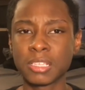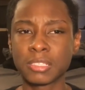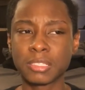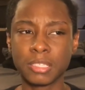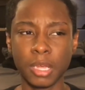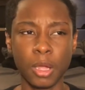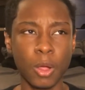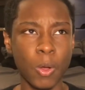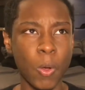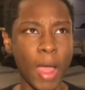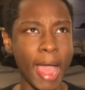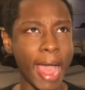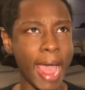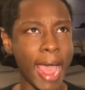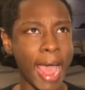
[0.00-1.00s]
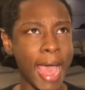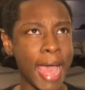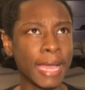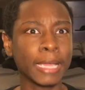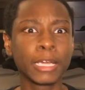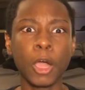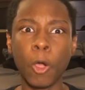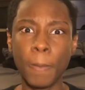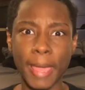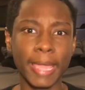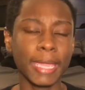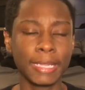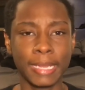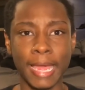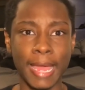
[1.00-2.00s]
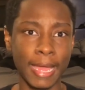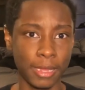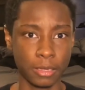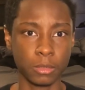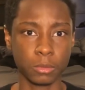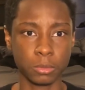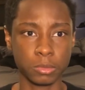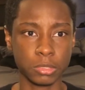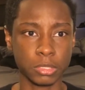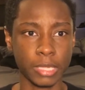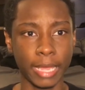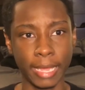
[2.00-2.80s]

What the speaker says: So I go back in the house